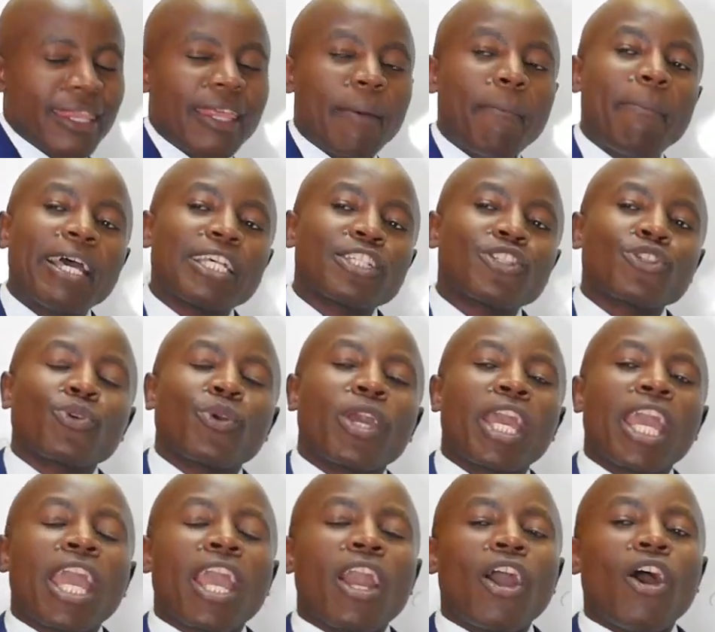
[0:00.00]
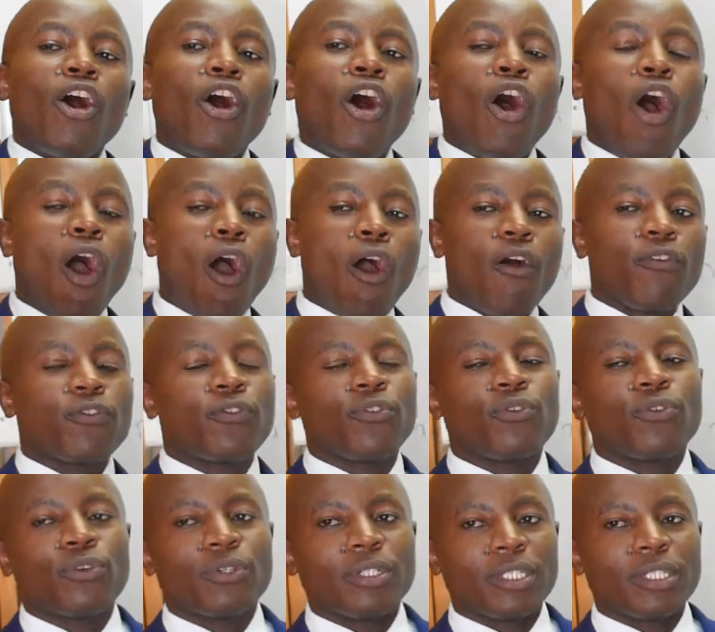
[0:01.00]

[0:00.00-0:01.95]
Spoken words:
the best way of